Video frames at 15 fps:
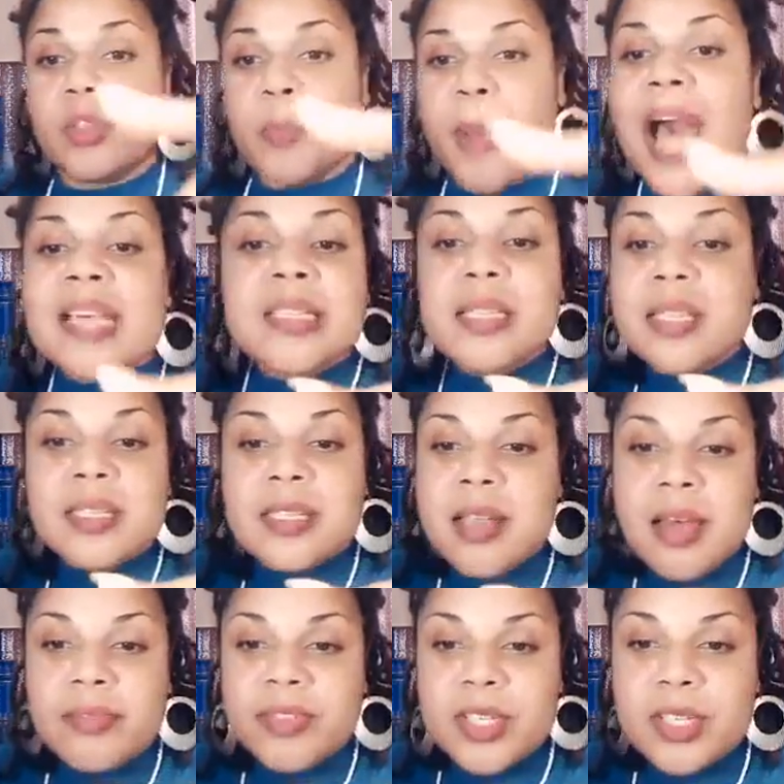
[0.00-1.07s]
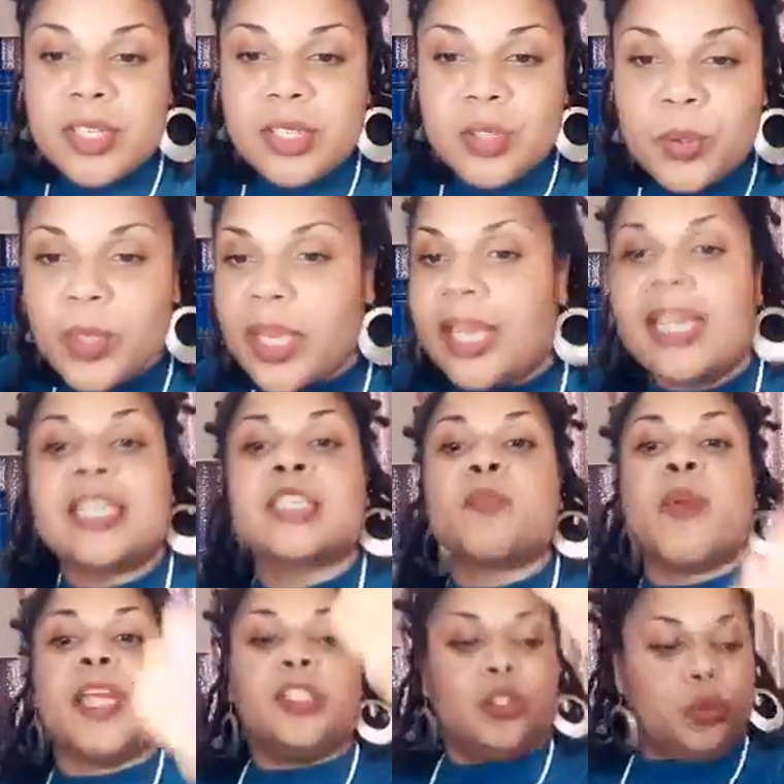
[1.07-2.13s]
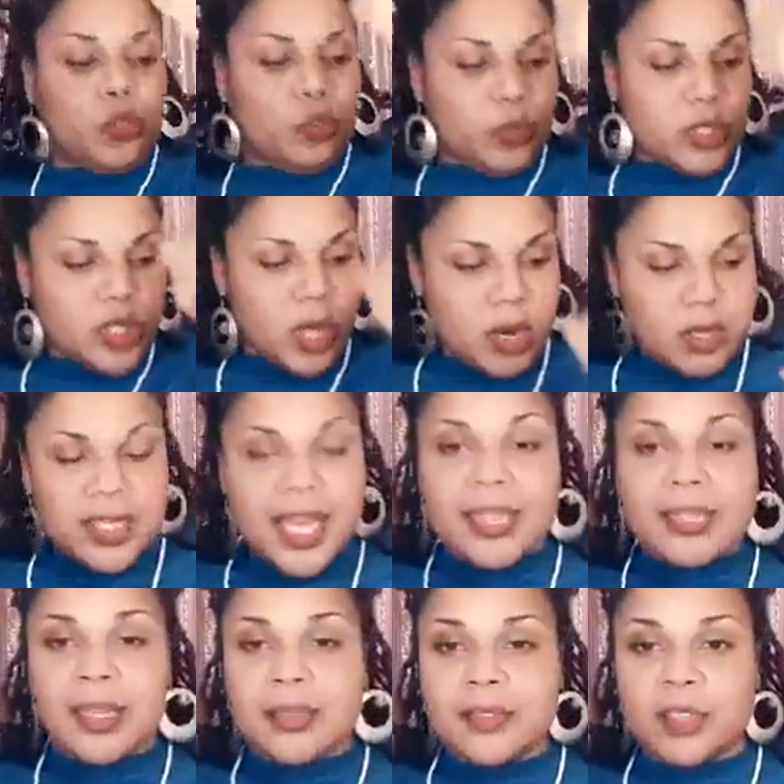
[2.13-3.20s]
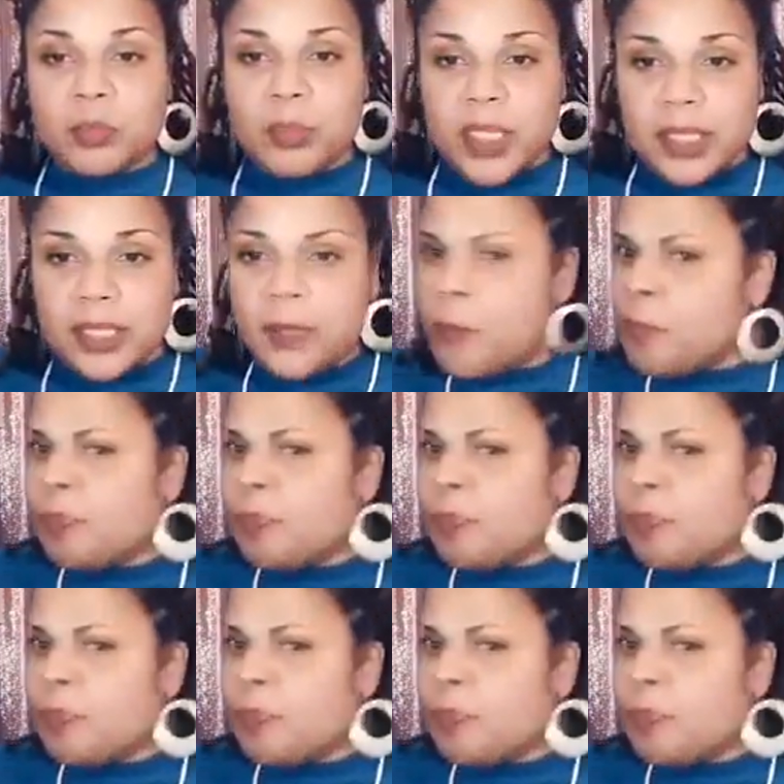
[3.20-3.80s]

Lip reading: deposit this love into you and expect you to return that love to me,